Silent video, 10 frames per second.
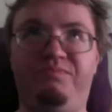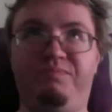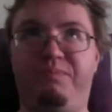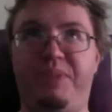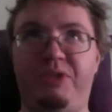
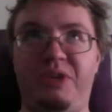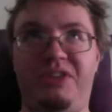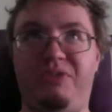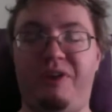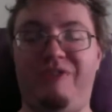Between
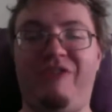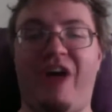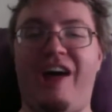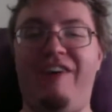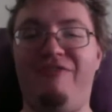three and
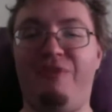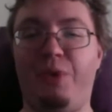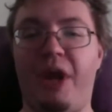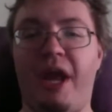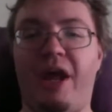five for
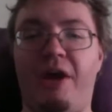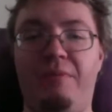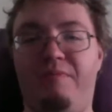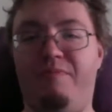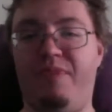
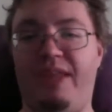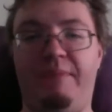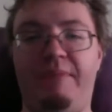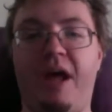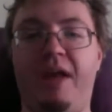now.
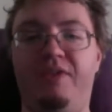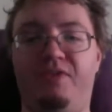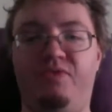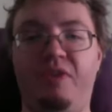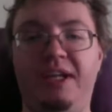I'm not
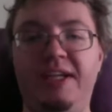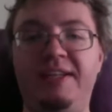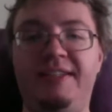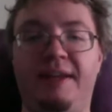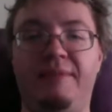really
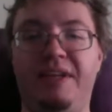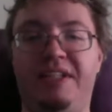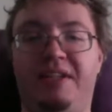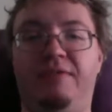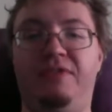setting
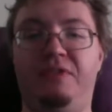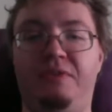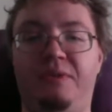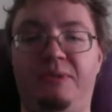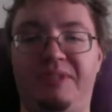myself
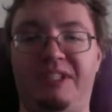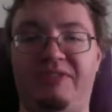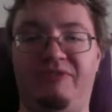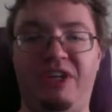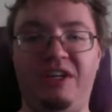to
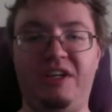specific